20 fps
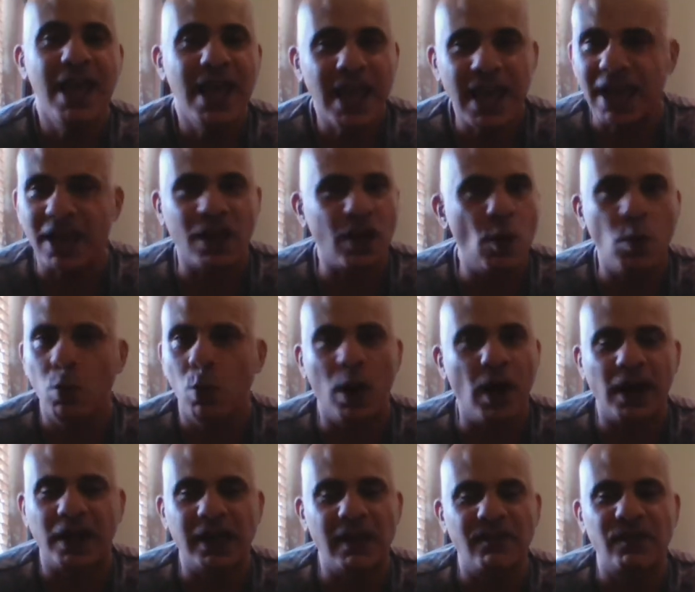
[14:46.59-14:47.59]
It can
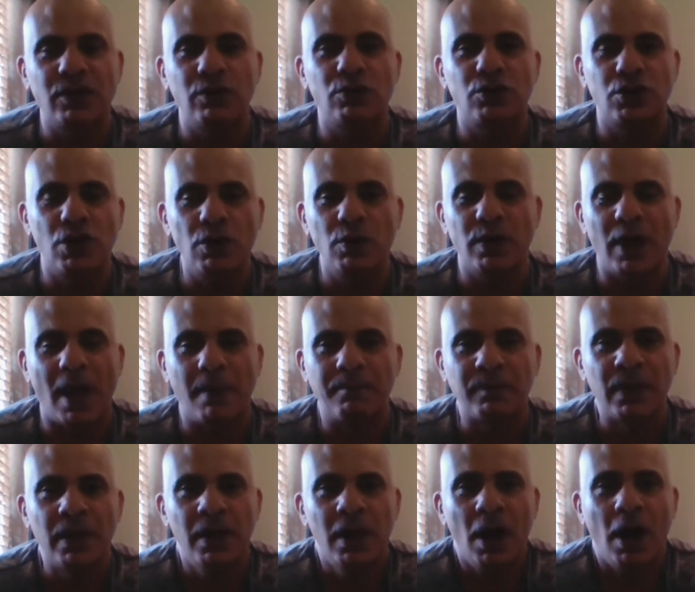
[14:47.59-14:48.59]
work if you do
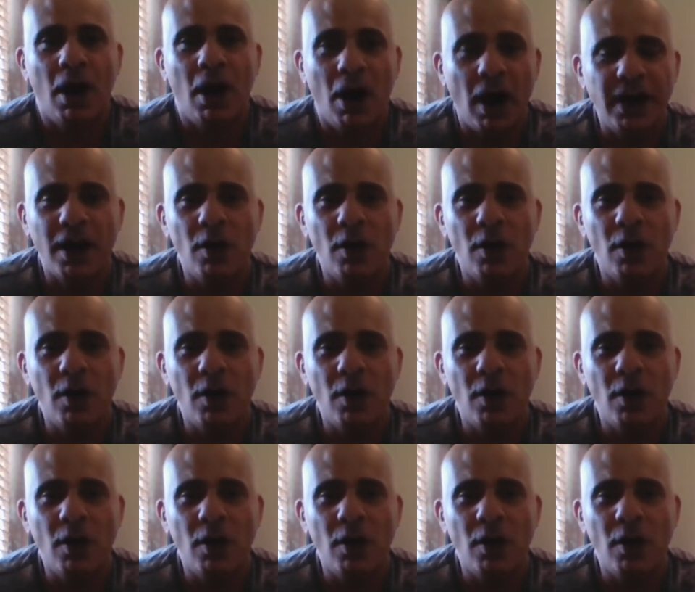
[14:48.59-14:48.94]
that. I